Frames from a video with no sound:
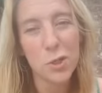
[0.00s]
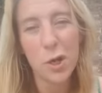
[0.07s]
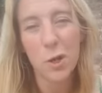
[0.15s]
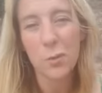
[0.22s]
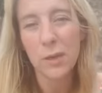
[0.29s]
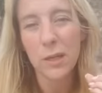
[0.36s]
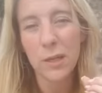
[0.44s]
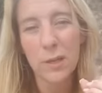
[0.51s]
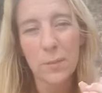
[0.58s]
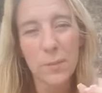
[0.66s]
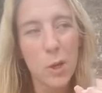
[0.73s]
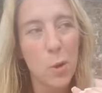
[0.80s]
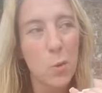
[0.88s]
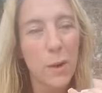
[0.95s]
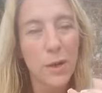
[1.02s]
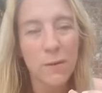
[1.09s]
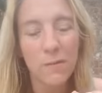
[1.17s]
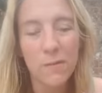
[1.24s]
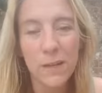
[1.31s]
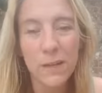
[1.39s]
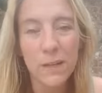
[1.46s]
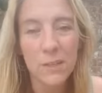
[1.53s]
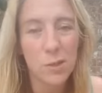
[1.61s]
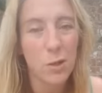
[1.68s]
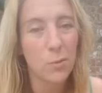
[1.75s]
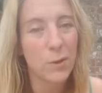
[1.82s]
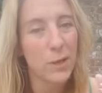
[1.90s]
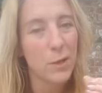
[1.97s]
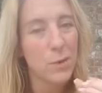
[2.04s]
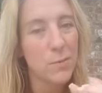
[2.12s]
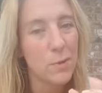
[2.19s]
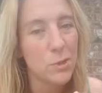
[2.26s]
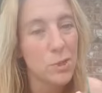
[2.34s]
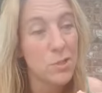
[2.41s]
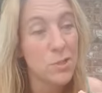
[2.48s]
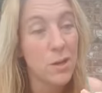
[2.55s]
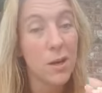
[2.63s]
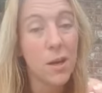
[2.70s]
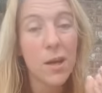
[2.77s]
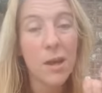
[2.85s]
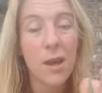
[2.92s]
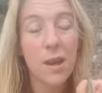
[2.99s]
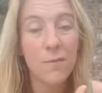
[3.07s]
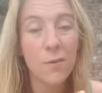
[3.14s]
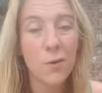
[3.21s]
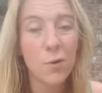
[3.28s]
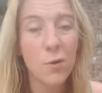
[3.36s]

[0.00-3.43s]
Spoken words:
You're not really going to know what your feelings are, what your emotions are. And if